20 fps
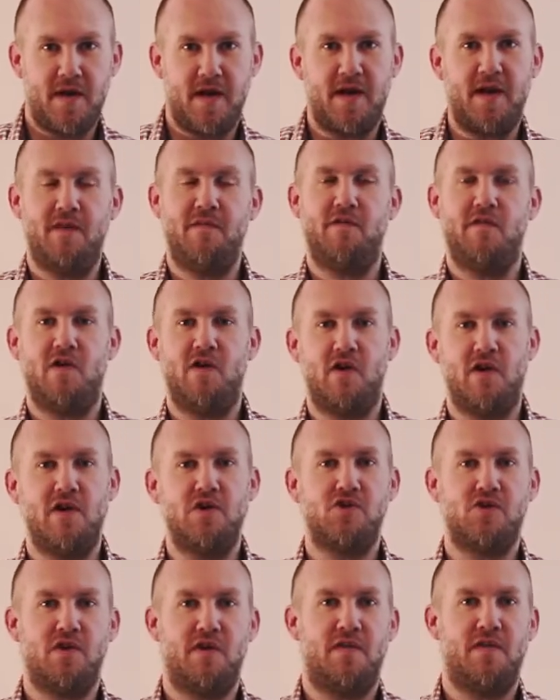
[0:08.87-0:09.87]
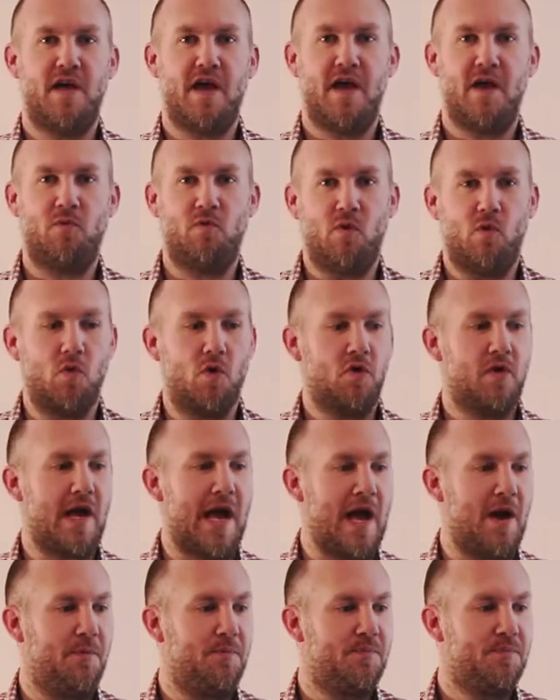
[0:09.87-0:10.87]
Any variation of that will work
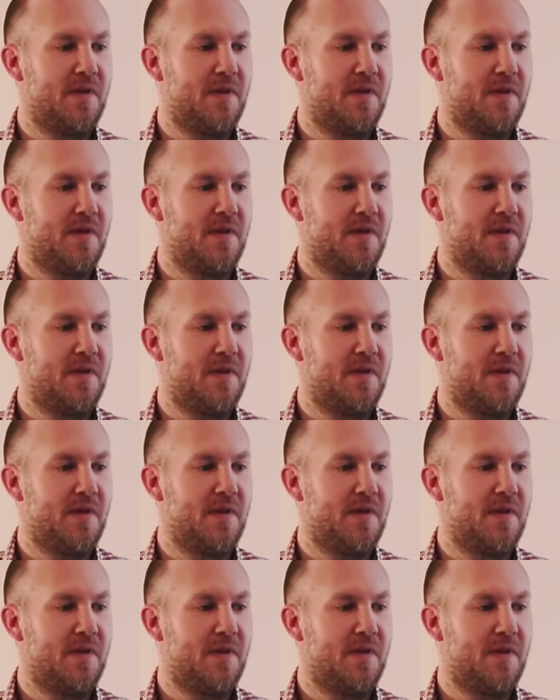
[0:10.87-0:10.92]
out.